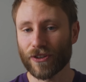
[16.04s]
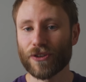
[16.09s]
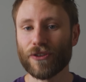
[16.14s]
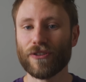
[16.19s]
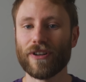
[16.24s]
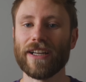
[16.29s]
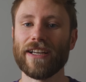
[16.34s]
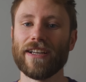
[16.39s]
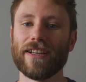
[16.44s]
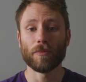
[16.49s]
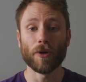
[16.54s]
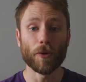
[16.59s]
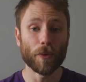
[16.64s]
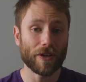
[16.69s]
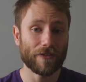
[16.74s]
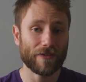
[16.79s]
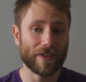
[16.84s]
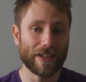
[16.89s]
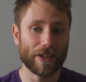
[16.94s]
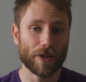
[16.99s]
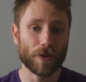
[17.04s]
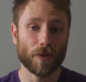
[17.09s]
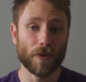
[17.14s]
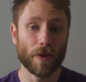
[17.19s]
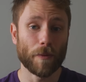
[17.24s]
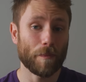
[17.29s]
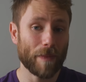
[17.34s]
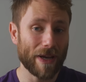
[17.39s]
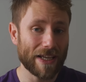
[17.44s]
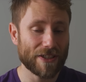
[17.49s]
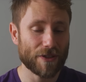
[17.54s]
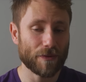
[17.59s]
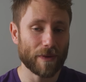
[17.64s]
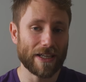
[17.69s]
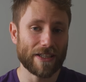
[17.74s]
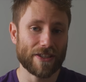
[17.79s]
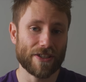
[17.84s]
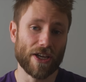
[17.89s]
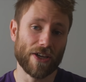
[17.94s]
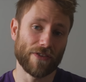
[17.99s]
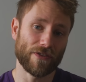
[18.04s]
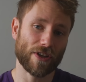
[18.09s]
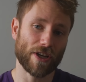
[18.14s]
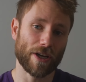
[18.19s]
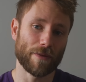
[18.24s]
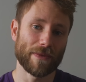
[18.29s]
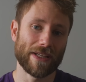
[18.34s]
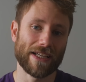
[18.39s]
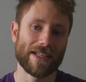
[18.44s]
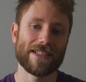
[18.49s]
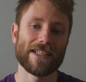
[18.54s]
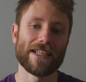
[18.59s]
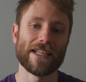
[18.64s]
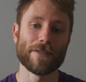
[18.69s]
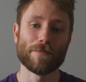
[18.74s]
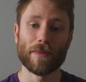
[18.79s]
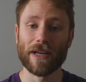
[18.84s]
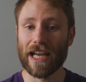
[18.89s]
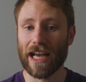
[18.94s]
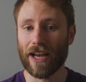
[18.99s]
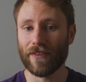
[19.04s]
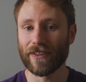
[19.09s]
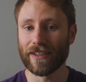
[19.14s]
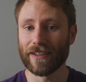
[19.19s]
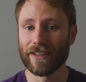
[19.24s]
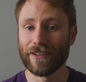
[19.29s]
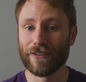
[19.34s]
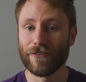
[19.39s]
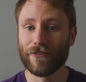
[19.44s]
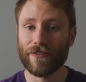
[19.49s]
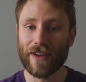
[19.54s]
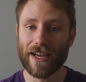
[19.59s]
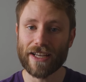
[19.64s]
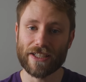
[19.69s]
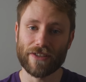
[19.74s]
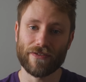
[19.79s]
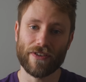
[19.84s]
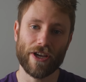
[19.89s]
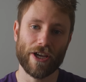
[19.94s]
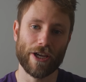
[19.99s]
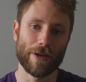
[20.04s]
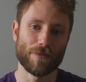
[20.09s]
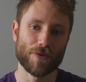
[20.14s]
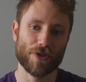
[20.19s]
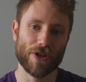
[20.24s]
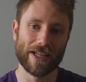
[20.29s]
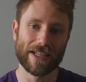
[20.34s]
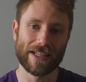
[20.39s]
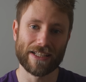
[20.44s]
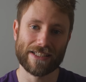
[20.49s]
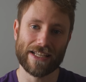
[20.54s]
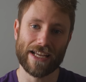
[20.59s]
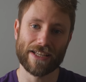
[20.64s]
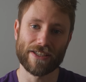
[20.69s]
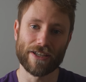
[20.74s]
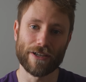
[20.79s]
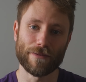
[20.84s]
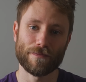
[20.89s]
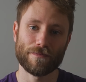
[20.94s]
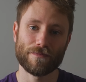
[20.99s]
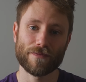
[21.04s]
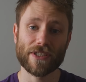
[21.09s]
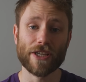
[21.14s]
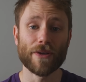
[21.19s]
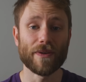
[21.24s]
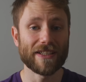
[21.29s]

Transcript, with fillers: career, but we think the best way to overcome this is by having an effective home training setup. So